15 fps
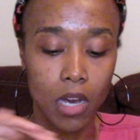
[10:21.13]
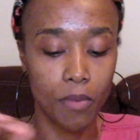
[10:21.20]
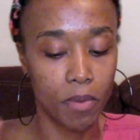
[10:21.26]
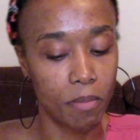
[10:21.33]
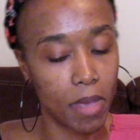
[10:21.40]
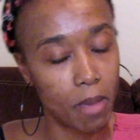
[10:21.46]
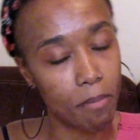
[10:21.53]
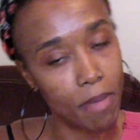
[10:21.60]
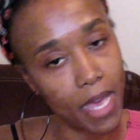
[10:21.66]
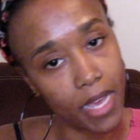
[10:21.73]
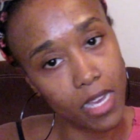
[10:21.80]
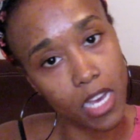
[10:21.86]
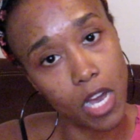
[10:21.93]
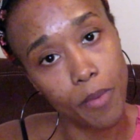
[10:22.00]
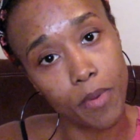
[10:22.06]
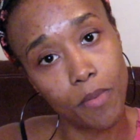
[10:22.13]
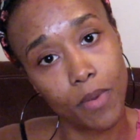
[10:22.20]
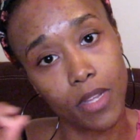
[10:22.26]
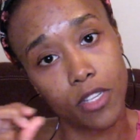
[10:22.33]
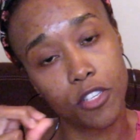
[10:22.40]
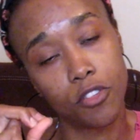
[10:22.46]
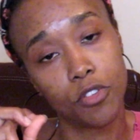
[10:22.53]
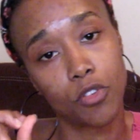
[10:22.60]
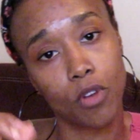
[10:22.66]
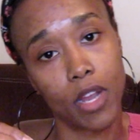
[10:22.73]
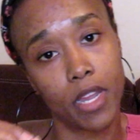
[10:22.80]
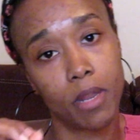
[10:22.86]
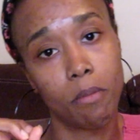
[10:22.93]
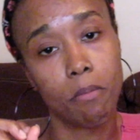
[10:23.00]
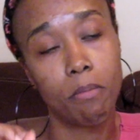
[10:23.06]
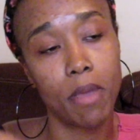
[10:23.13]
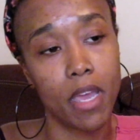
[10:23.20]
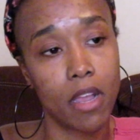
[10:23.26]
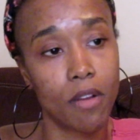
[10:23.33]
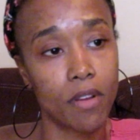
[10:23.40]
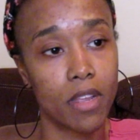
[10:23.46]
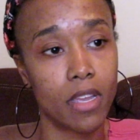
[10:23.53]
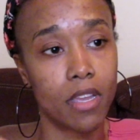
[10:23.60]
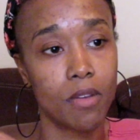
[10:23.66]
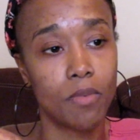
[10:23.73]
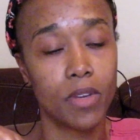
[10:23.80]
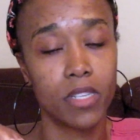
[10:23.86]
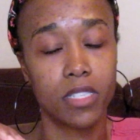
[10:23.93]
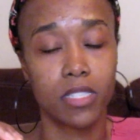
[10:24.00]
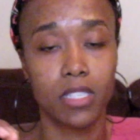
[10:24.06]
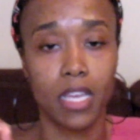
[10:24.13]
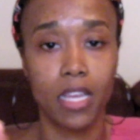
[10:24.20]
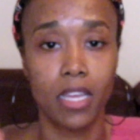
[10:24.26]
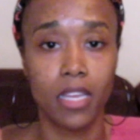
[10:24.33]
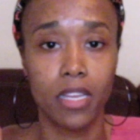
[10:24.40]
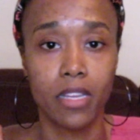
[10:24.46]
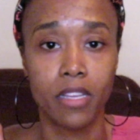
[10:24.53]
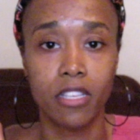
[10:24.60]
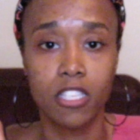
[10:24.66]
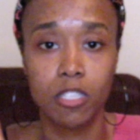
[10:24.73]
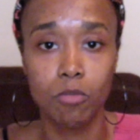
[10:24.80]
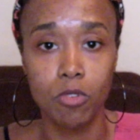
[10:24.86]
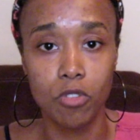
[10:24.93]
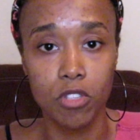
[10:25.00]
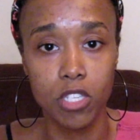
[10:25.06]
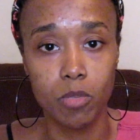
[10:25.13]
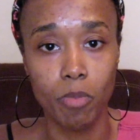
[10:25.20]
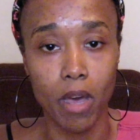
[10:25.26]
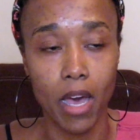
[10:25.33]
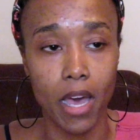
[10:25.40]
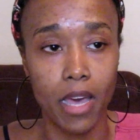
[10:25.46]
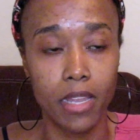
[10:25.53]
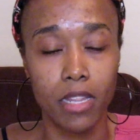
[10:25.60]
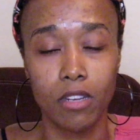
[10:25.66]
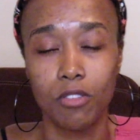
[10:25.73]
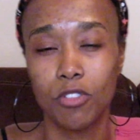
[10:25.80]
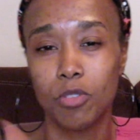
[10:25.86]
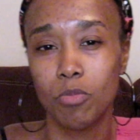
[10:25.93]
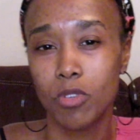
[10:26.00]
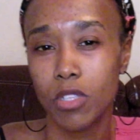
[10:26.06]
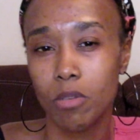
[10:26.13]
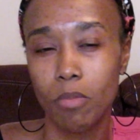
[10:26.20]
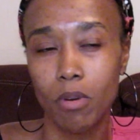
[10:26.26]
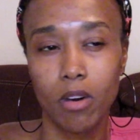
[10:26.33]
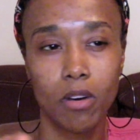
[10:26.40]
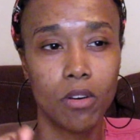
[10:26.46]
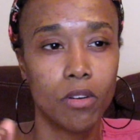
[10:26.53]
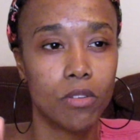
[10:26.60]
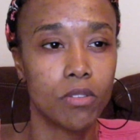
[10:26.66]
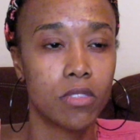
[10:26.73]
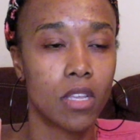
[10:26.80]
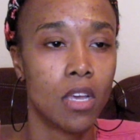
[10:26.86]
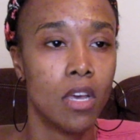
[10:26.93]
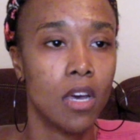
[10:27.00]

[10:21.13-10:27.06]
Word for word: We met back up, we went to Grain and Berry, which is a smoothie spot. They do smoothie bowls